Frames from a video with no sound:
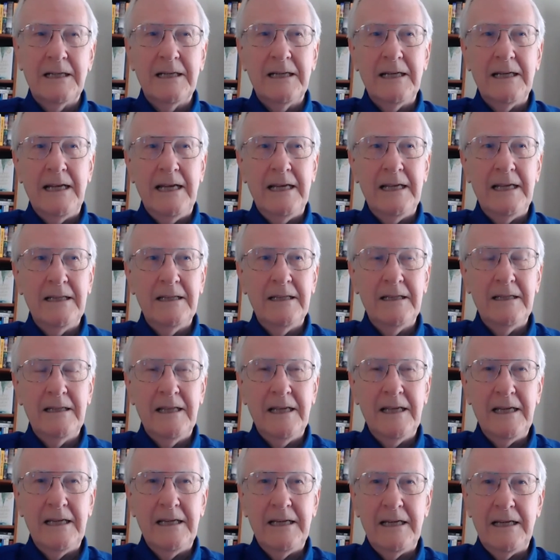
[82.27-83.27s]
and
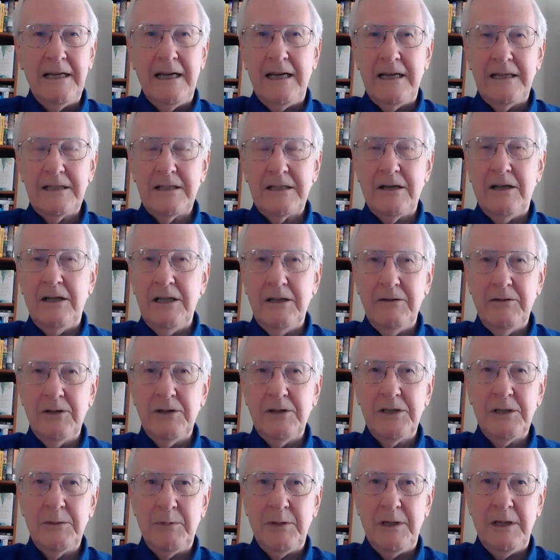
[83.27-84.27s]
they asked all of their
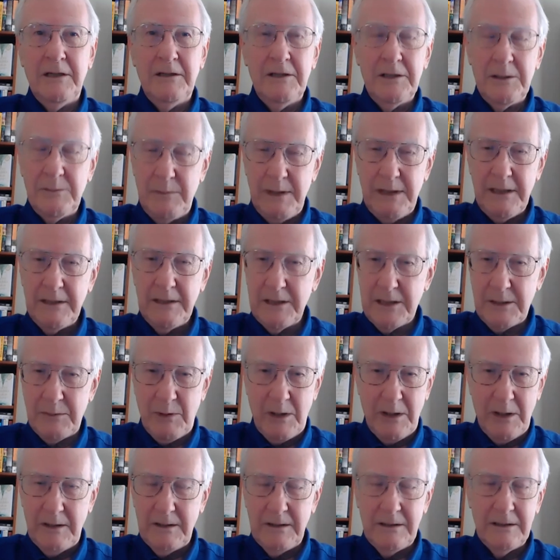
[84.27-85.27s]
suppliers, big and
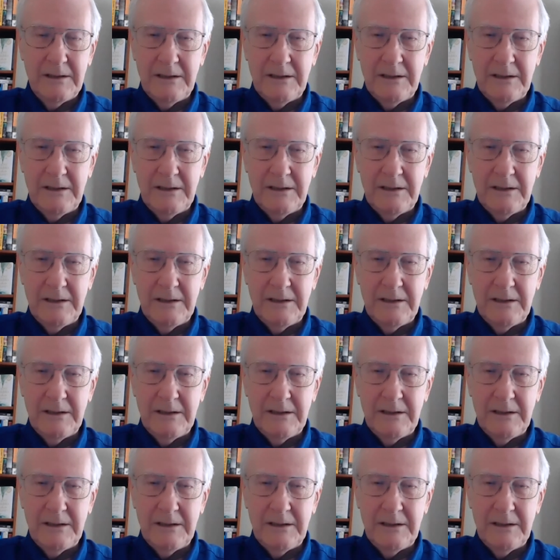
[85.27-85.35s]
small,